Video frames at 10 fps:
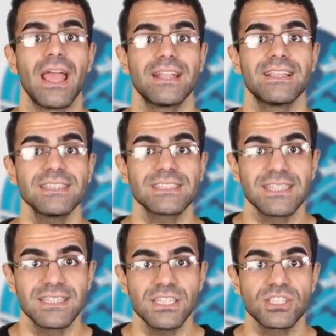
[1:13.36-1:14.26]
In this
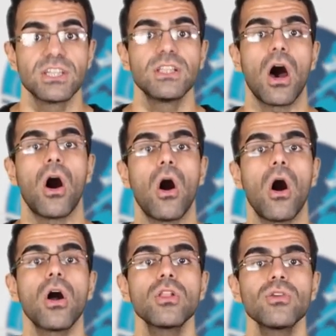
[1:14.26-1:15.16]
condition,
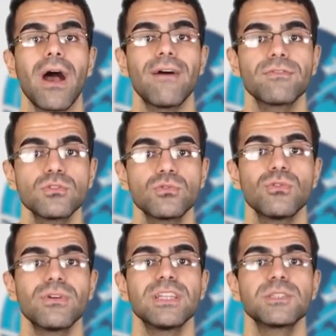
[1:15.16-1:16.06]
all you have to
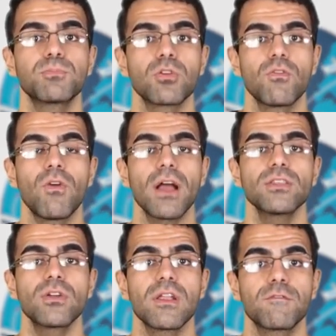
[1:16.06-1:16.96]
do is
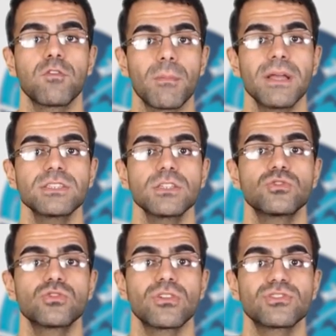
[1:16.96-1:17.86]
provide your
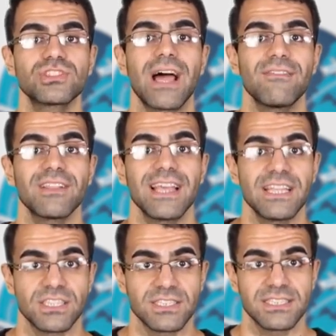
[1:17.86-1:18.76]
information to your travel
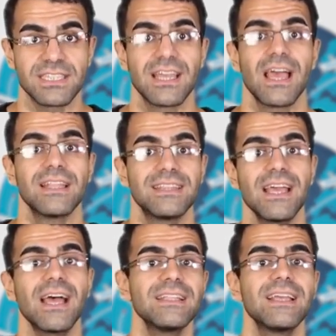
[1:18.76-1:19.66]
agency.
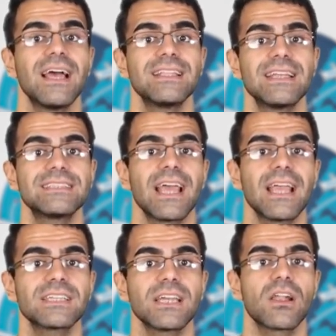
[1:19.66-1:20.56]
Then they
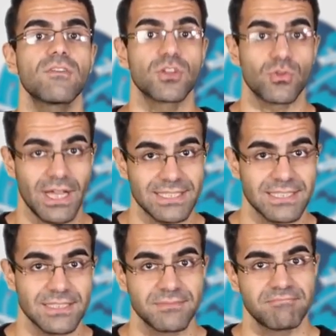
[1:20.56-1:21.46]
take care of the rest.